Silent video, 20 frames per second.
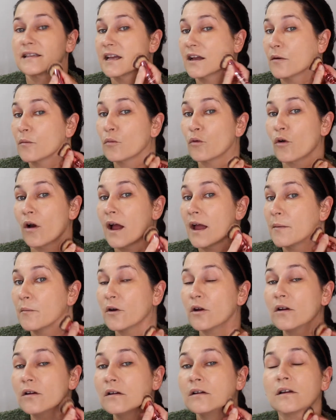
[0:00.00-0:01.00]
like a
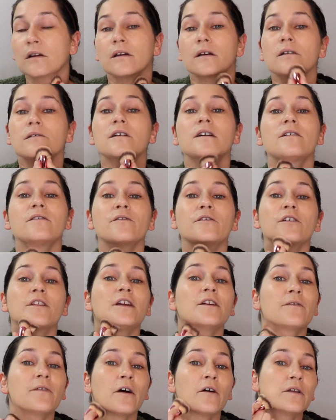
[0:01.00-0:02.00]
primer for
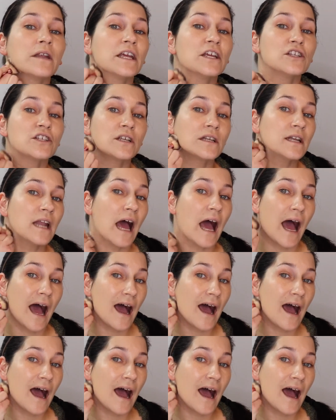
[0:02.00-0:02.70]
their foundation.